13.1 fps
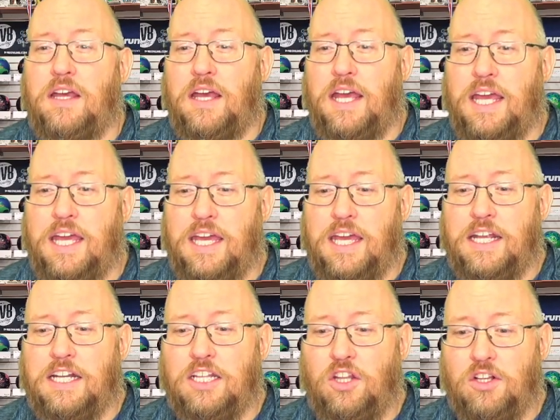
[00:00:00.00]

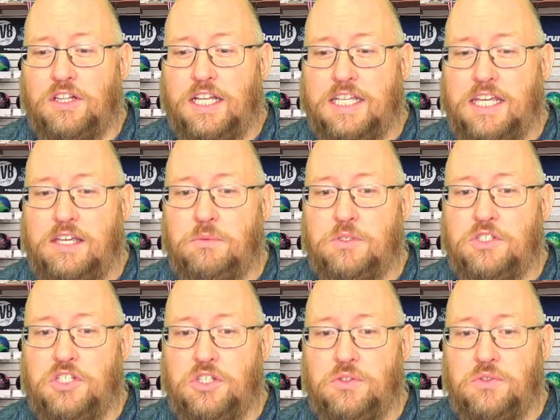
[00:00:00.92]
and it looked like he was
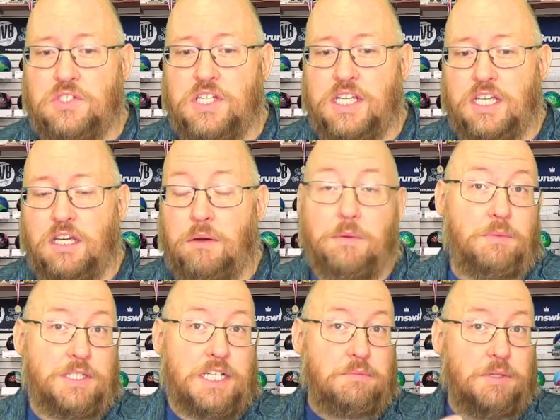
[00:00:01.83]
using, I mean,
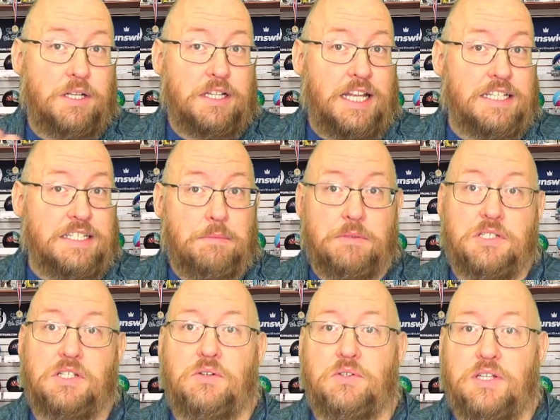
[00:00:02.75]
we talked about it in the last
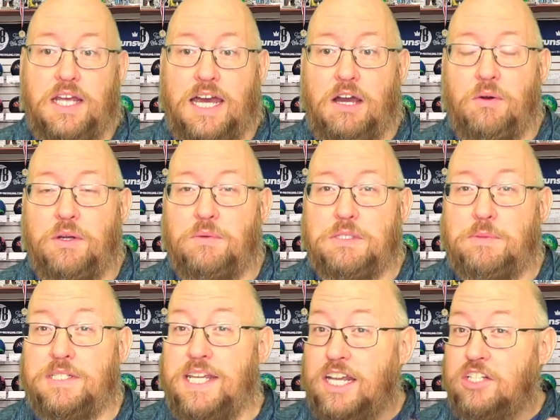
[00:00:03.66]
episode, how it was
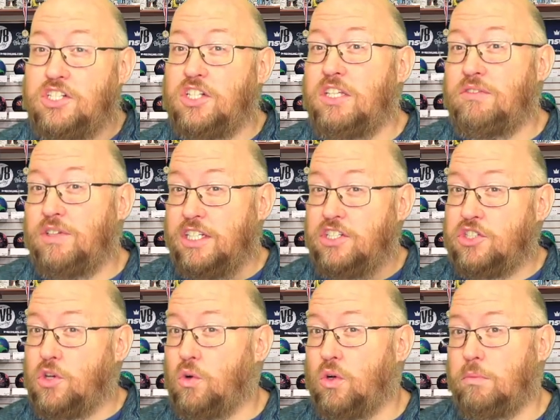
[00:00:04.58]
potentially really
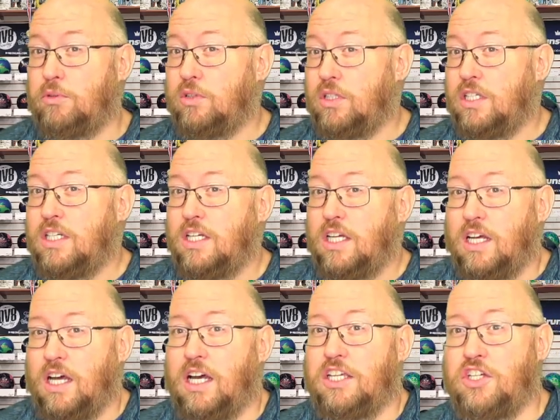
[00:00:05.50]
scoreable.
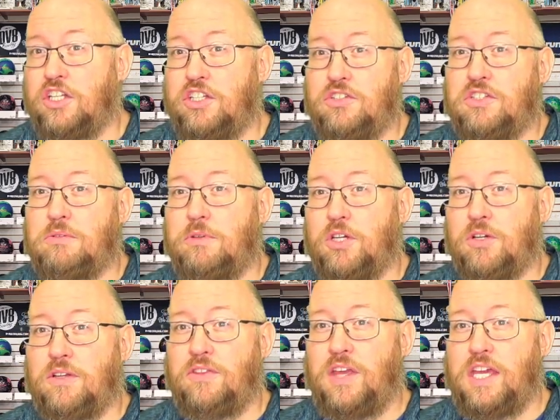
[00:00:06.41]
You could use some
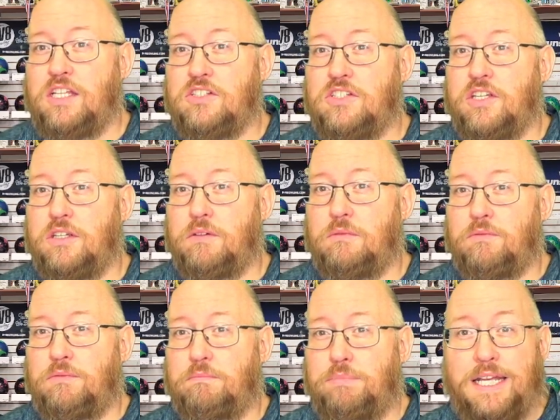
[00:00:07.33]
urethane to
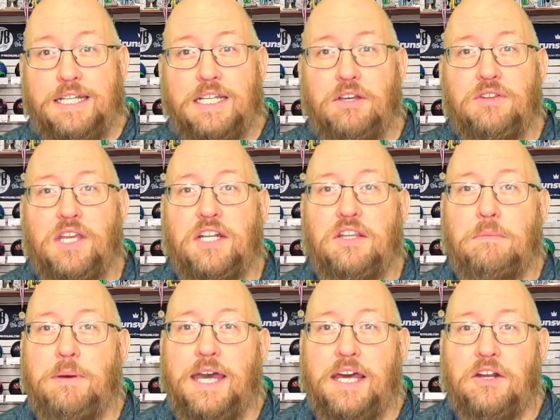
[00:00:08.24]
blend out the end of the
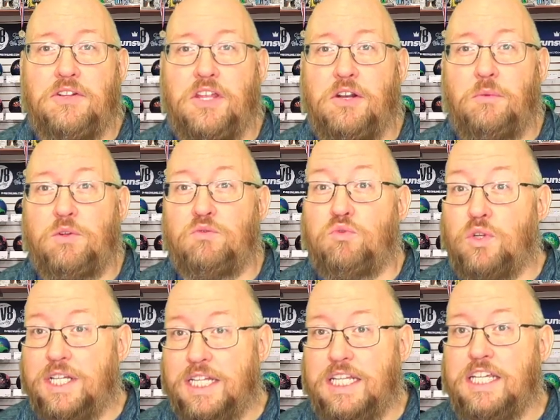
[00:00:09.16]
pattern, and then it would
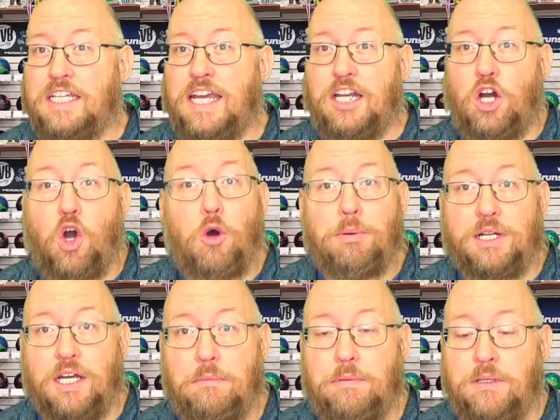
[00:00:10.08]
really kind of open up.